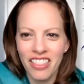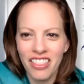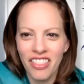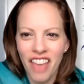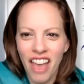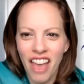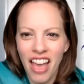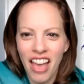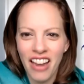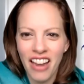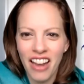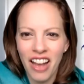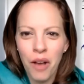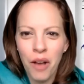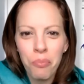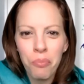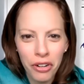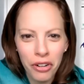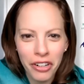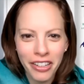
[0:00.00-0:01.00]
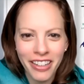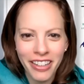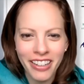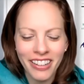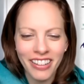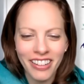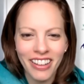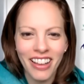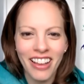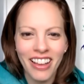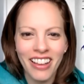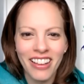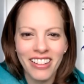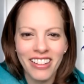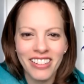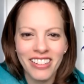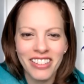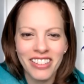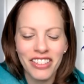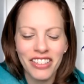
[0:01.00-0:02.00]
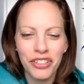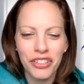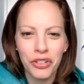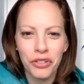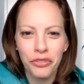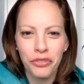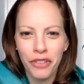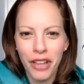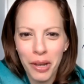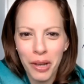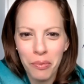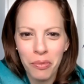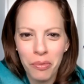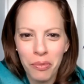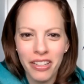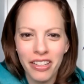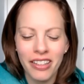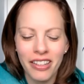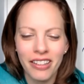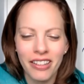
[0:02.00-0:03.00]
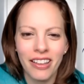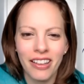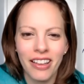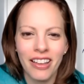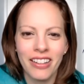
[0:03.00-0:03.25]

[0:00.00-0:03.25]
that upbringing and your family